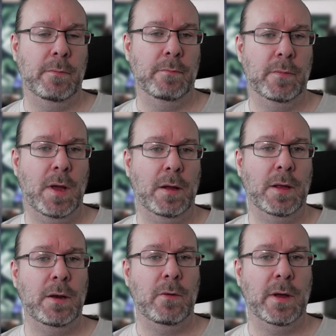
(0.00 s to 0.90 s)
Then
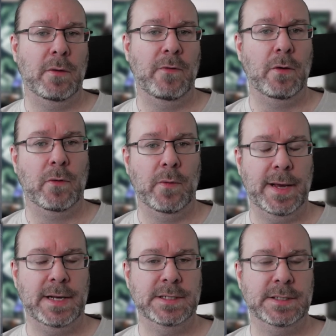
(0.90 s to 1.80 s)
you can very
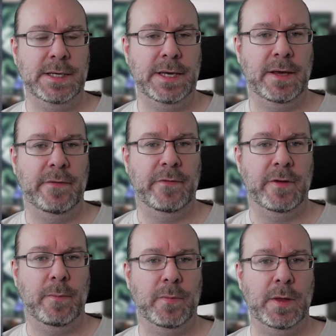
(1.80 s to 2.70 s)
quickly see if
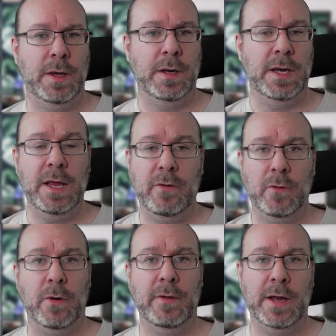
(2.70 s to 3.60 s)
something needs your
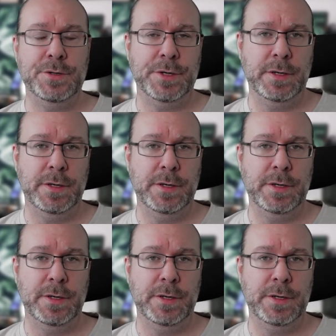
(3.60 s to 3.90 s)
attention,